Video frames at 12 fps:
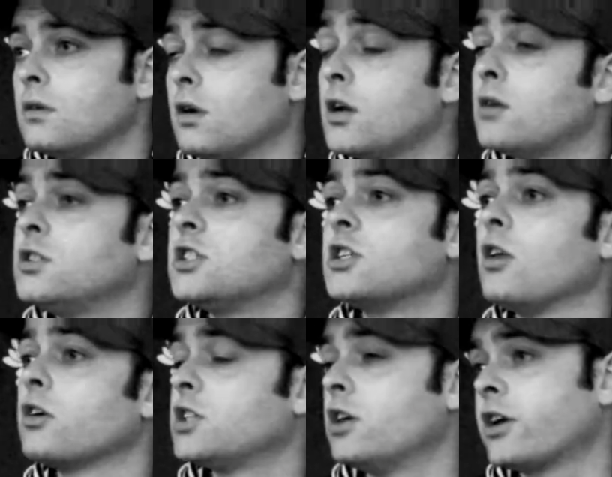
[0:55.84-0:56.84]
I noticed you
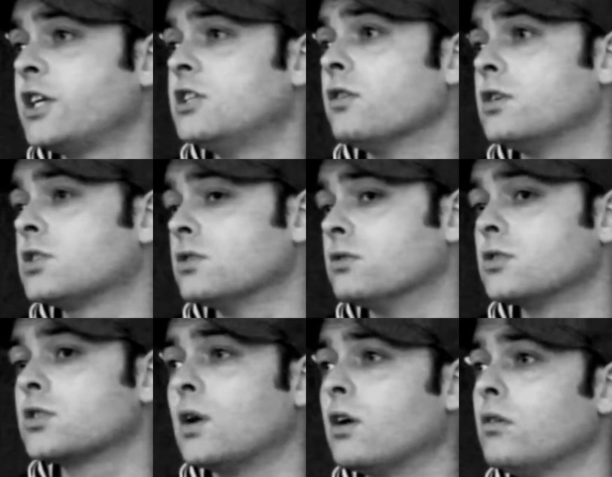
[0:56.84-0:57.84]
like turkey dinosaurs as
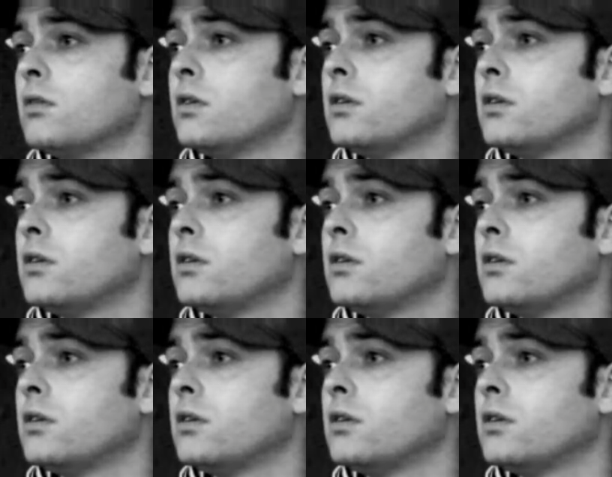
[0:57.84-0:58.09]
well.